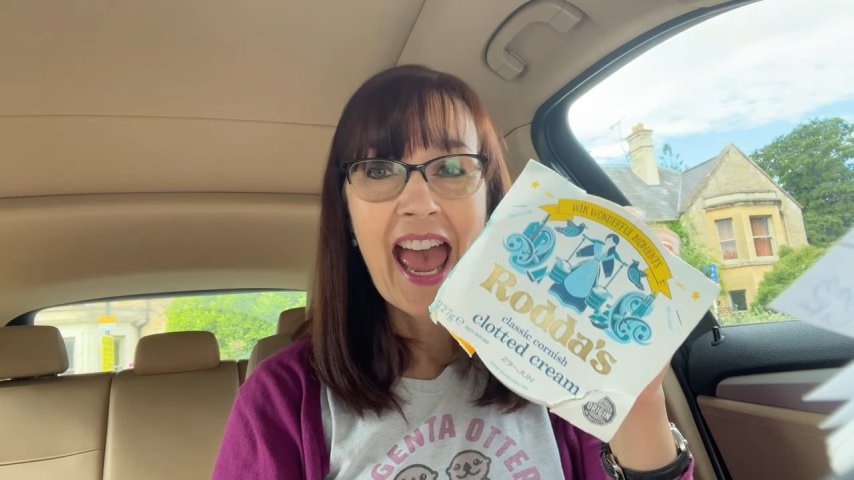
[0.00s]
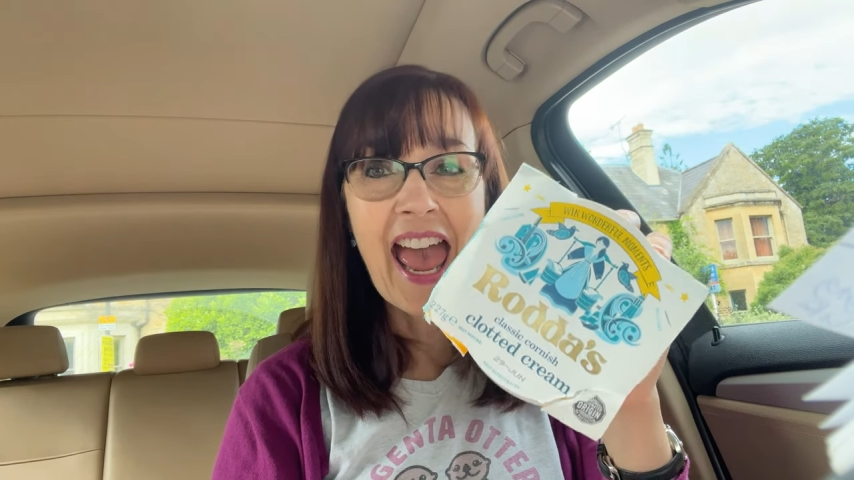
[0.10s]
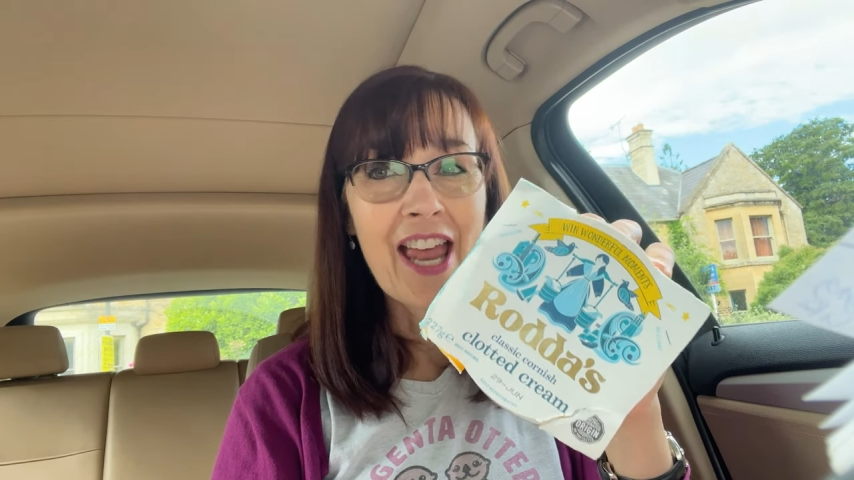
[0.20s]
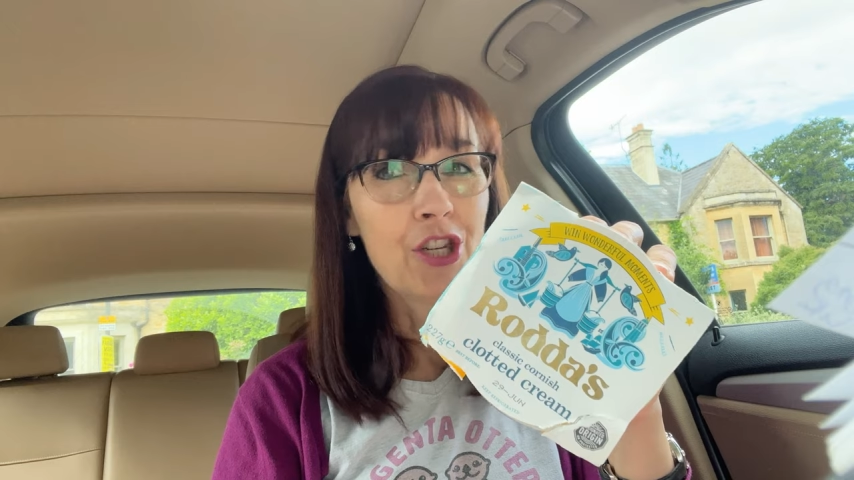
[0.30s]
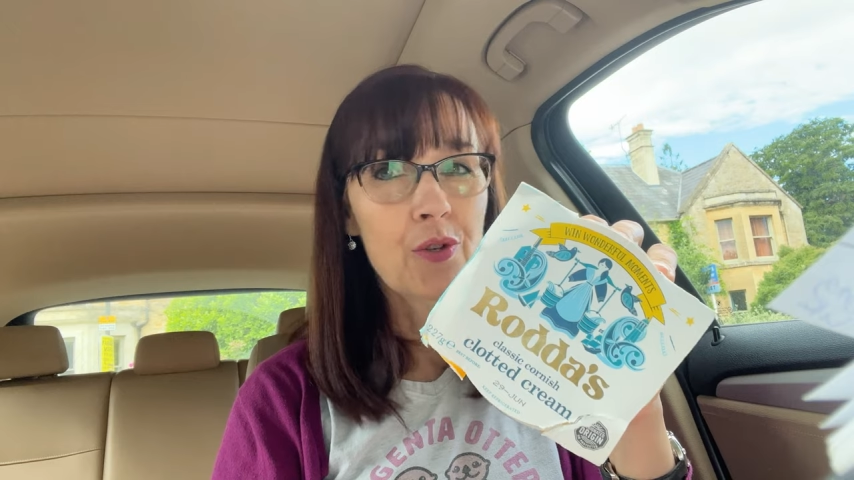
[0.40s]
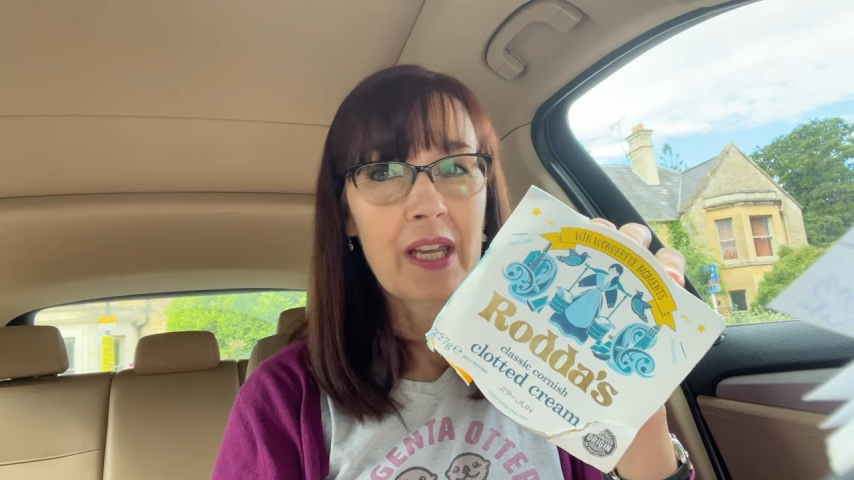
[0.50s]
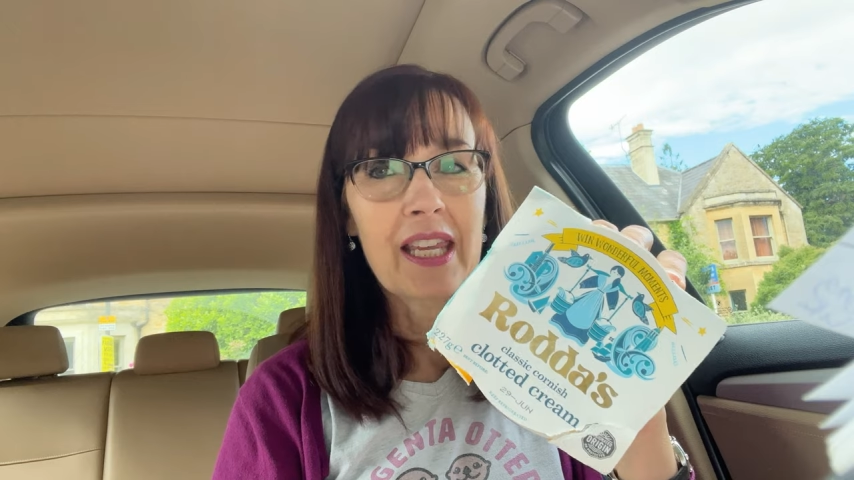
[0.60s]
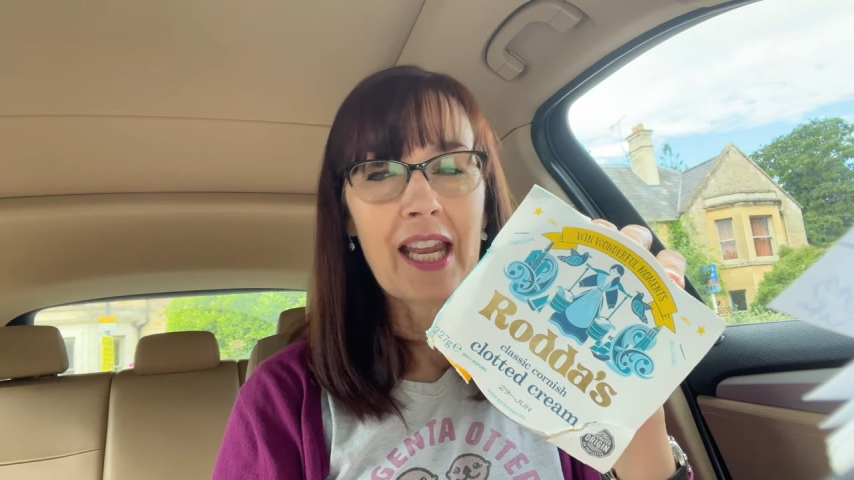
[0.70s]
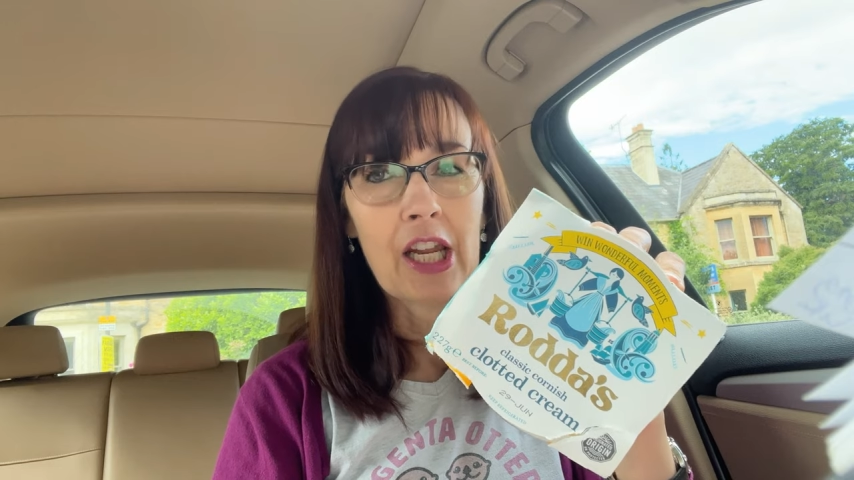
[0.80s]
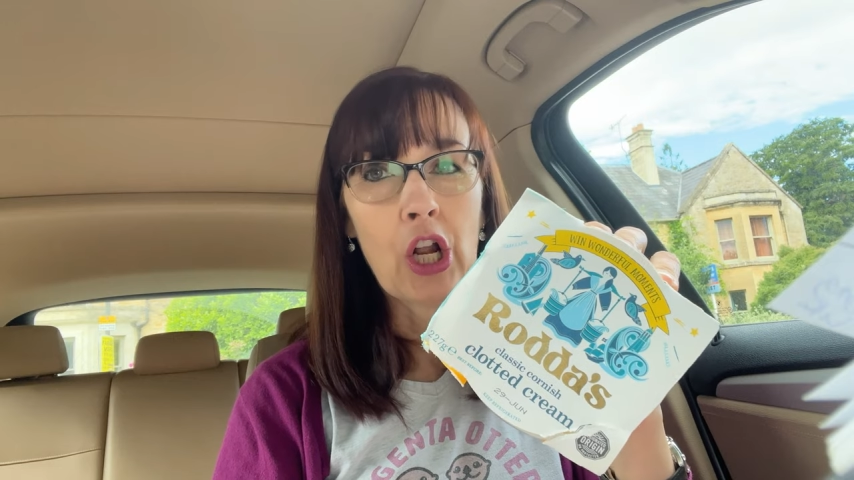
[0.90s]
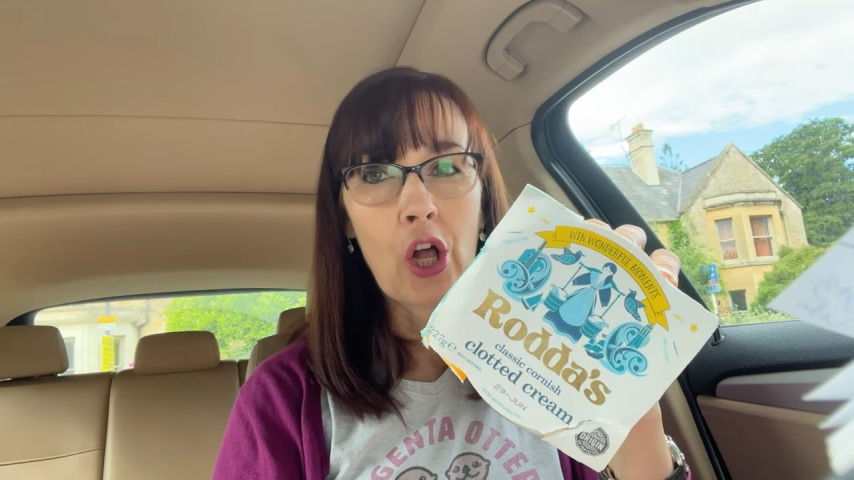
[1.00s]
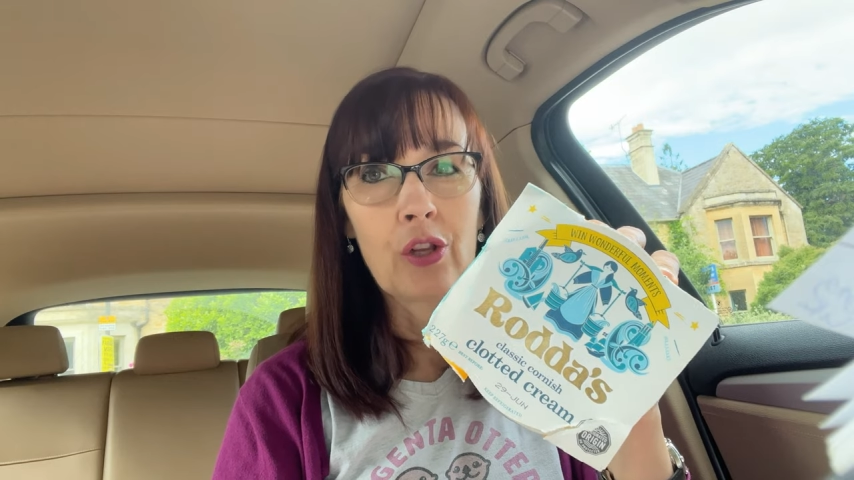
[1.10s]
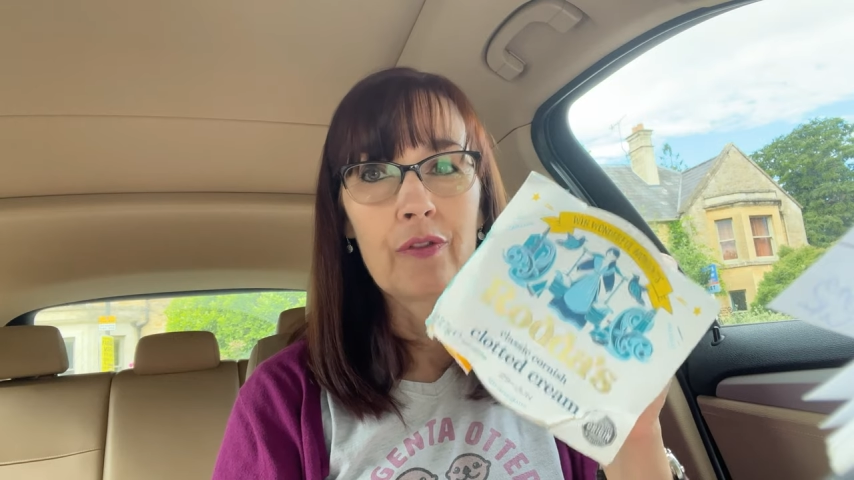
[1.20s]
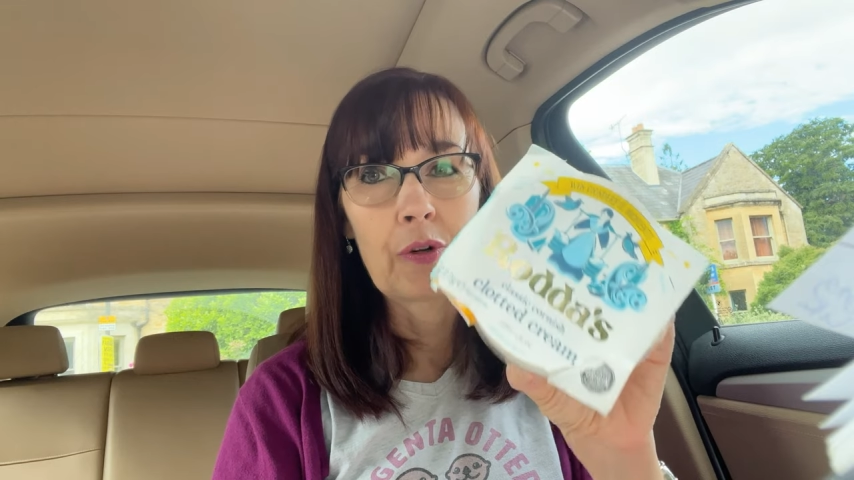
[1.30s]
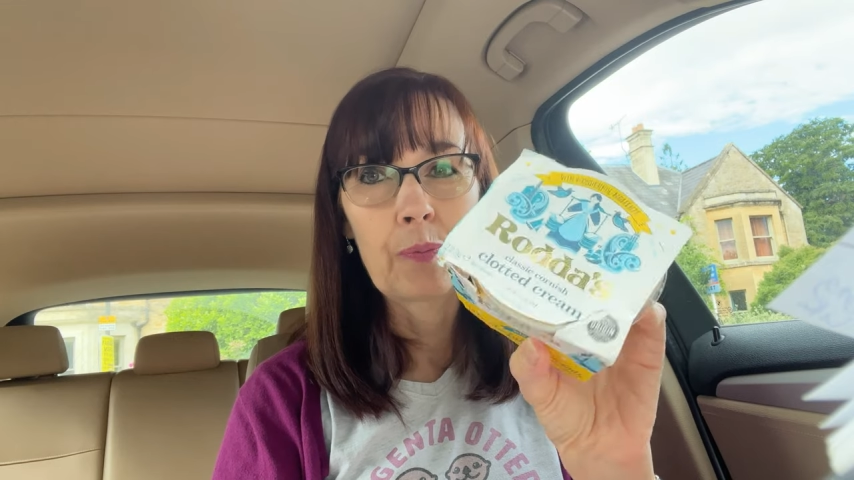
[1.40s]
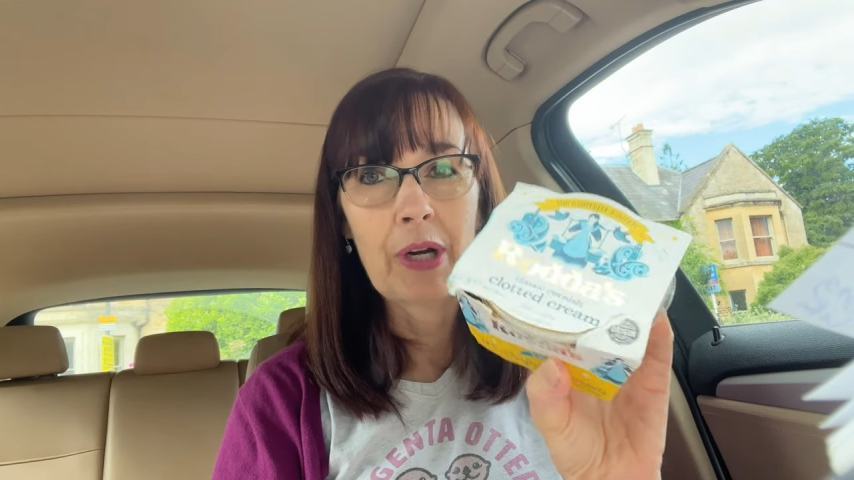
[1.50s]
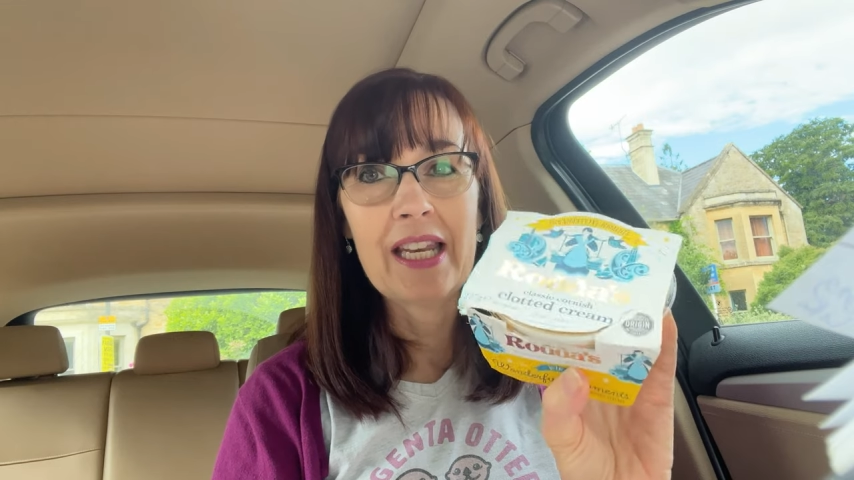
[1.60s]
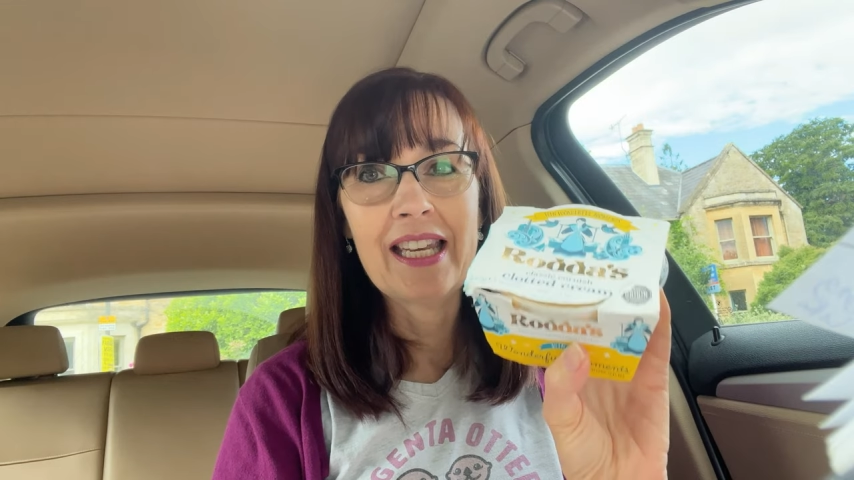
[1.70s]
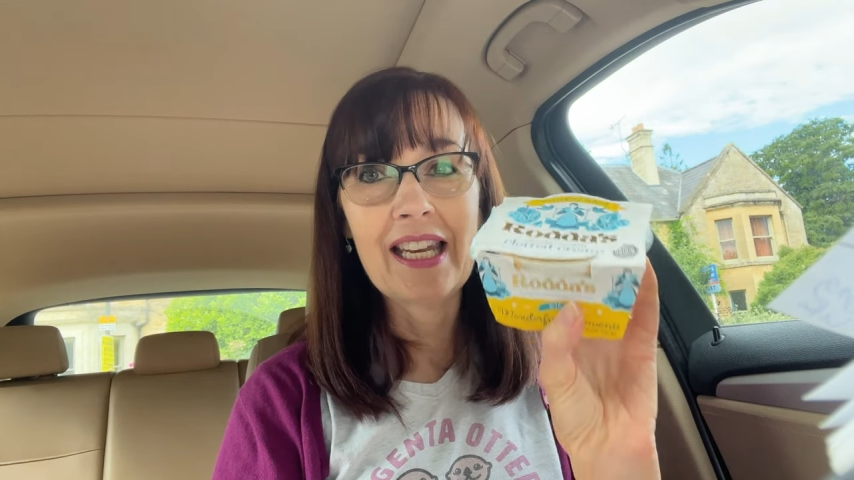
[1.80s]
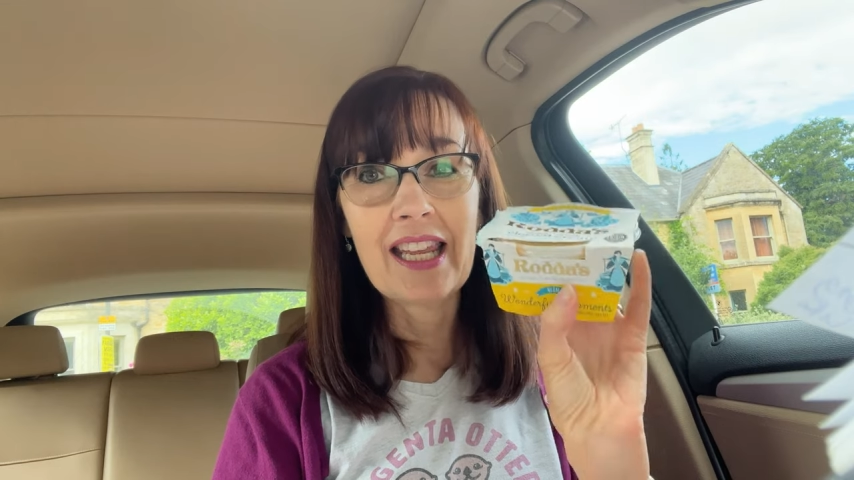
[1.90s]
and you can get it all over Britain